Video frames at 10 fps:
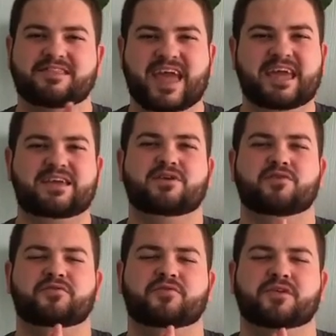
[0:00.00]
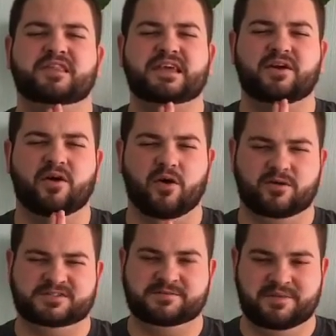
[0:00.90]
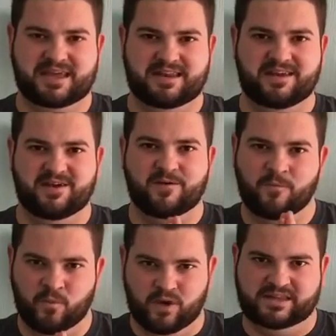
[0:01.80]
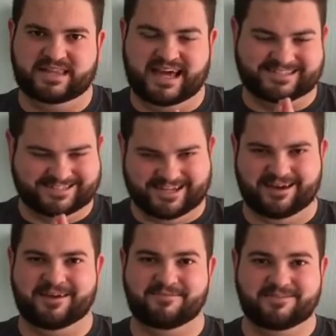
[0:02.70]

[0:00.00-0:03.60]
Thank you for the ultimate one last time.